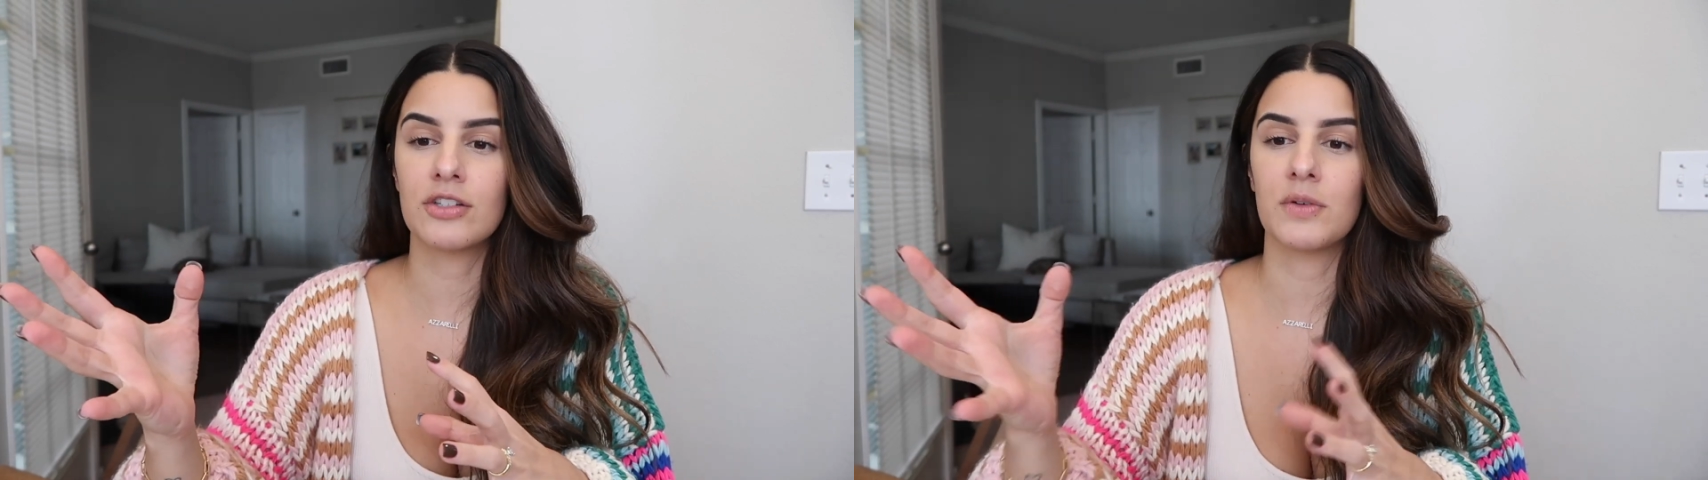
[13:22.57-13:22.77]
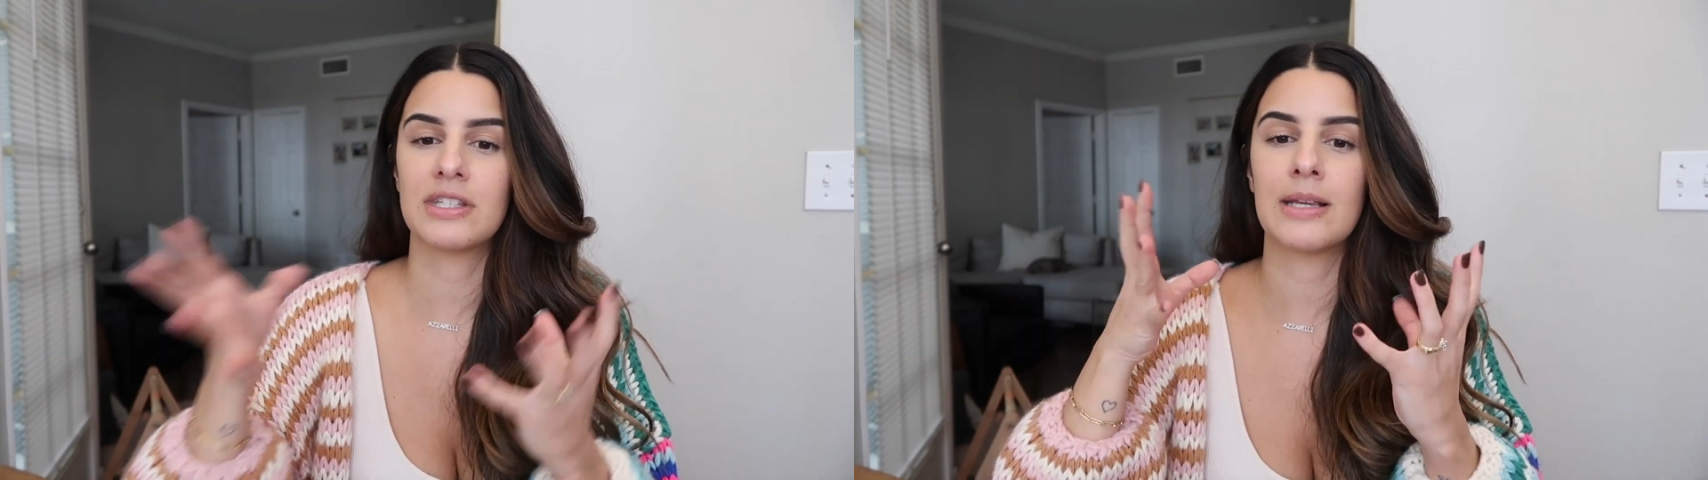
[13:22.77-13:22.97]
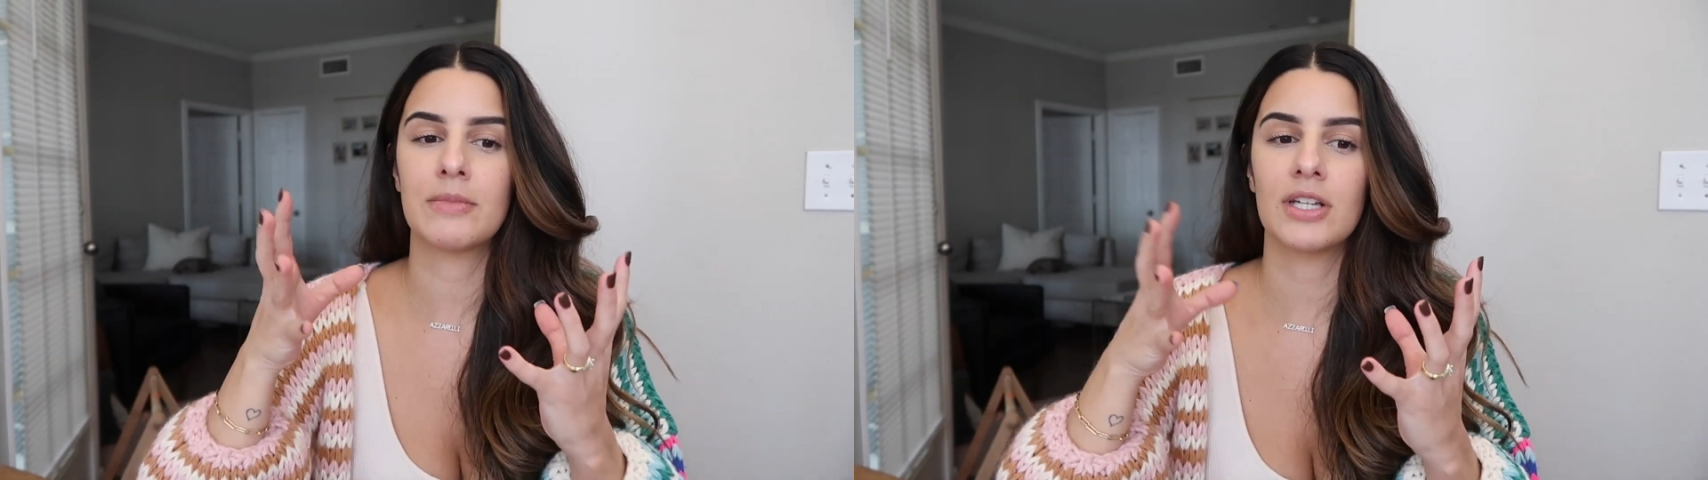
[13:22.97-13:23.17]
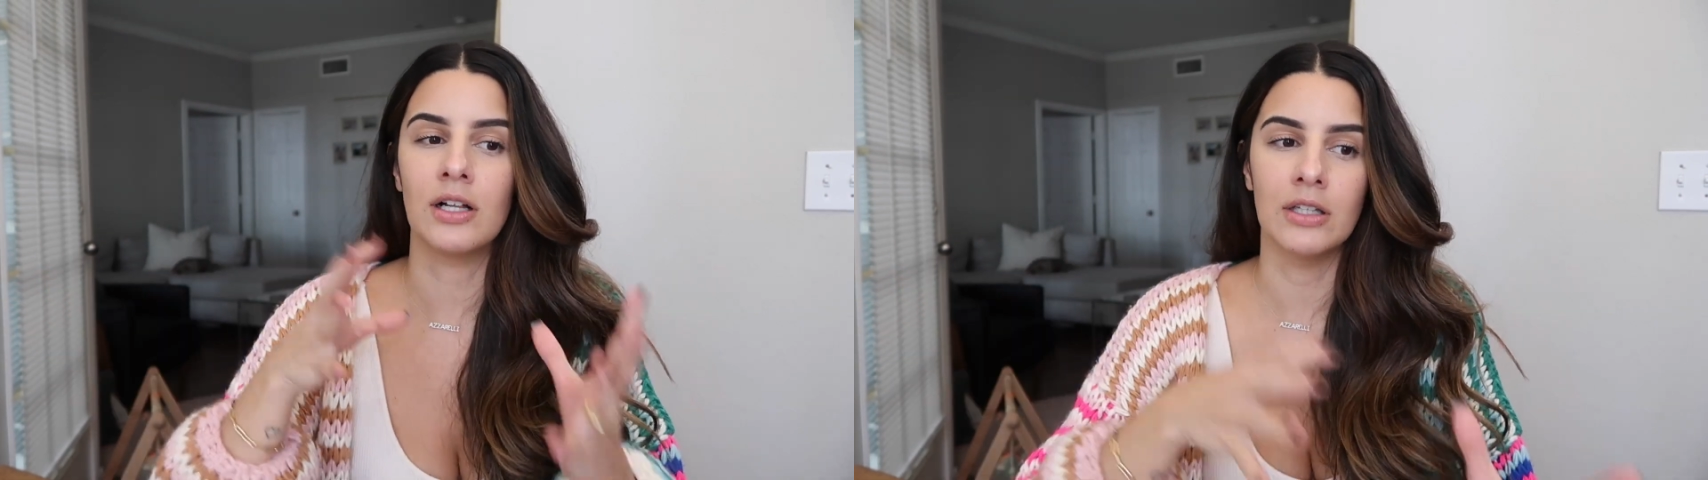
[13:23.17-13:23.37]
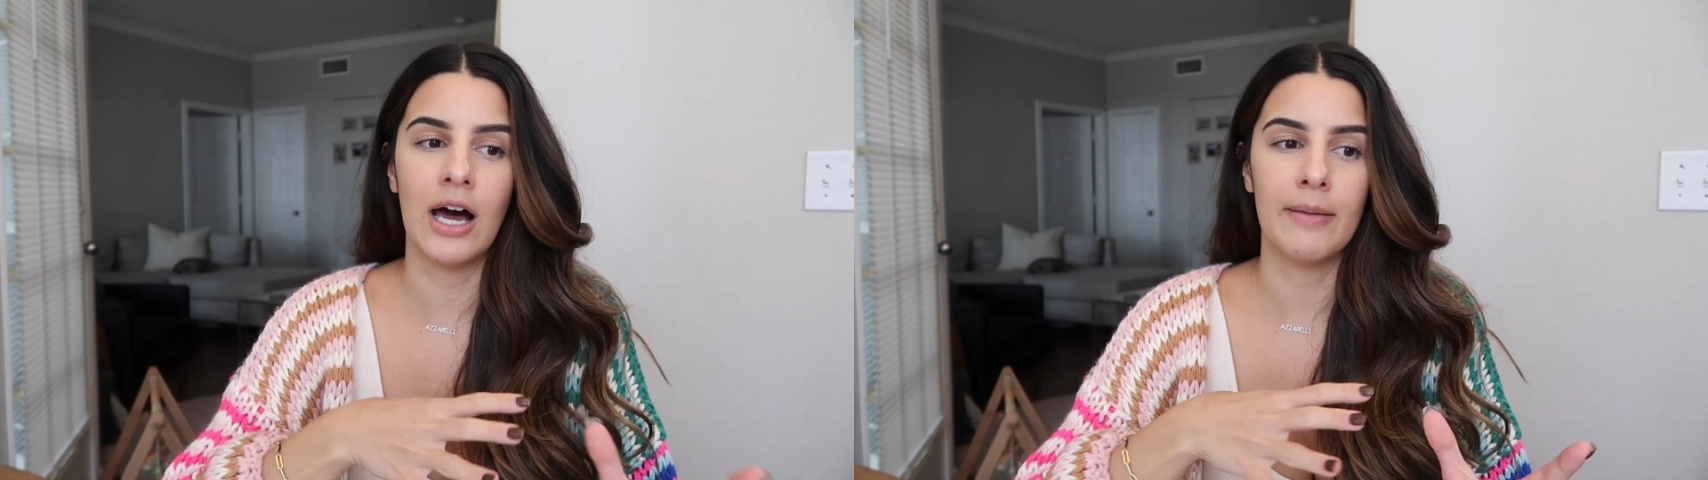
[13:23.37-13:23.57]
so it seemed
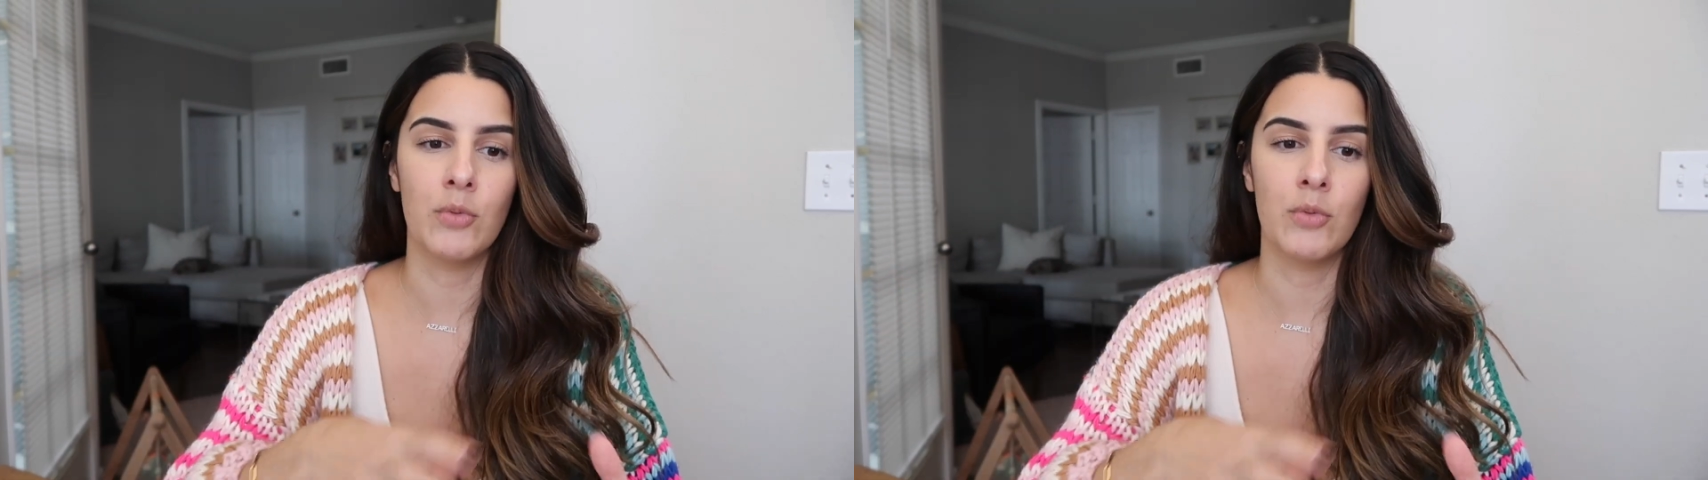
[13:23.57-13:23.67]
a lot